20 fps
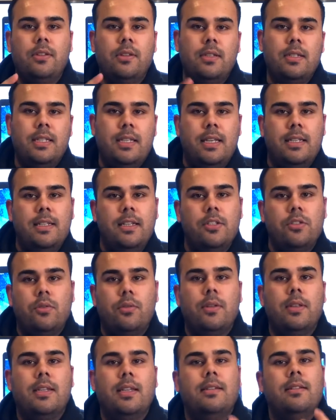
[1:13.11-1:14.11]
on the 10S or
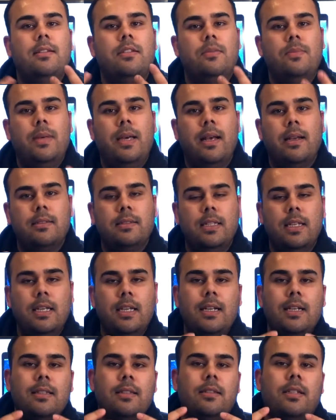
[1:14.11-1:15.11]
the 10S Max,
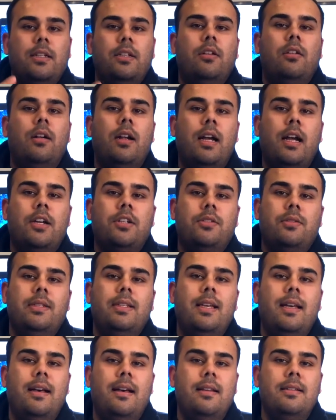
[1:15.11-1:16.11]
the 10R actually
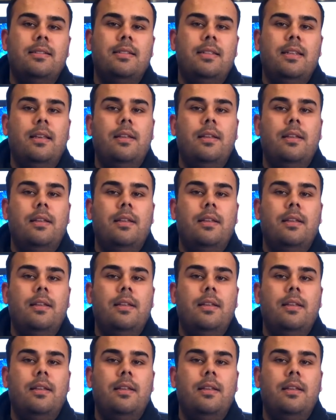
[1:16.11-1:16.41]
has an